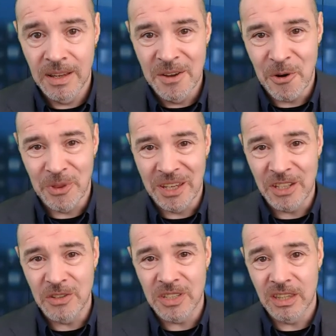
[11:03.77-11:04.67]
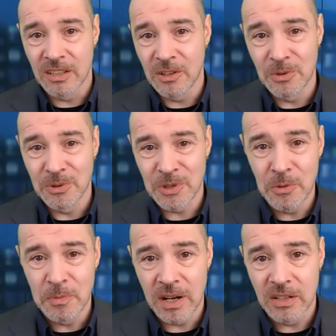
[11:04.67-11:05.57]
or they're using the Google
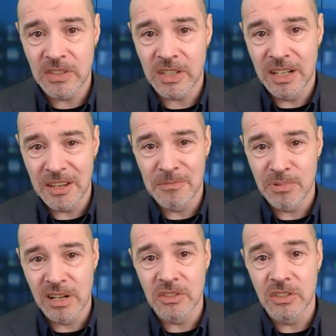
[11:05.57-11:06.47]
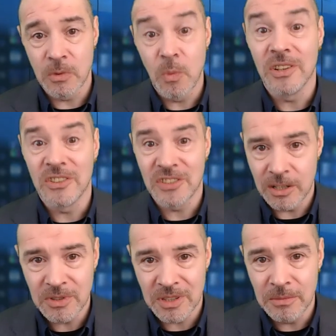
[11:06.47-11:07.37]
toolbars in other browsers, which
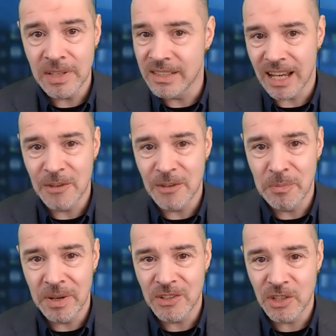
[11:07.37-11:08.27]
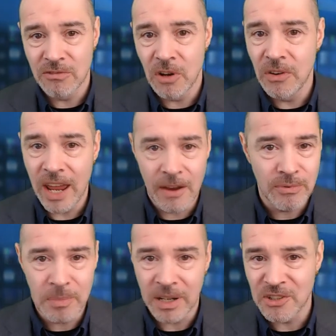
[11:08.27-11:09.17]
tells them exactly what page they're on,
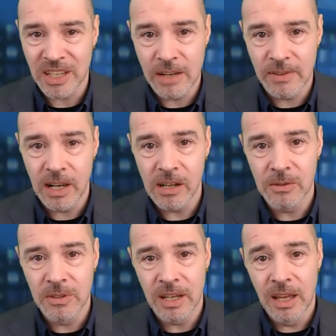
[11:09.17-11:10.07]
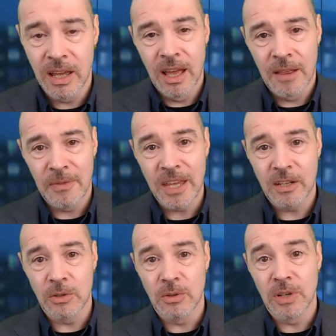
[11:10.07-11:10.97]
every page they ever load, then
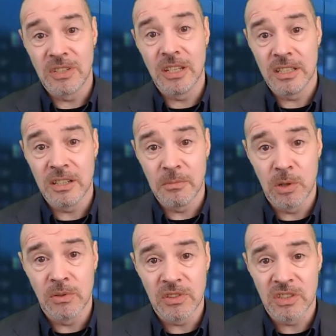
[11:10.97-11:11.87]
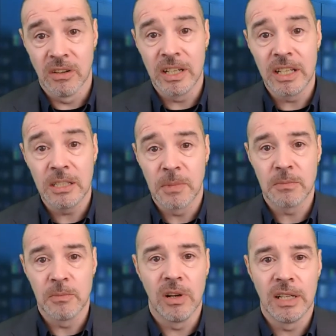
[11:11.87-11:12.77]
Google knows this is an important site and it's much
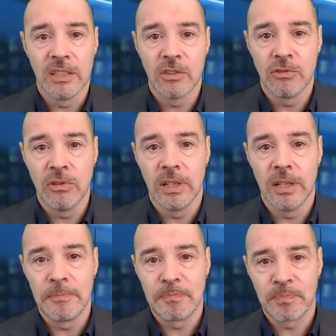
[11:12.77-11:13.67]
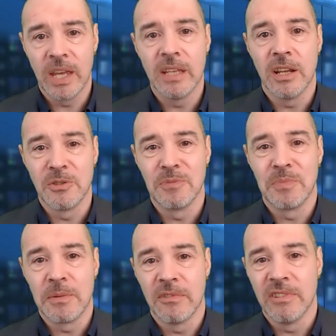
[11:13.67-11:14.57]
more likely to crawl it. It knows the
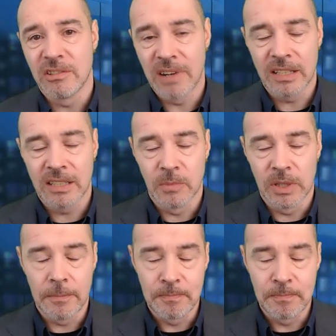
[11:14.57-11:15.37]
people who are interacting with it.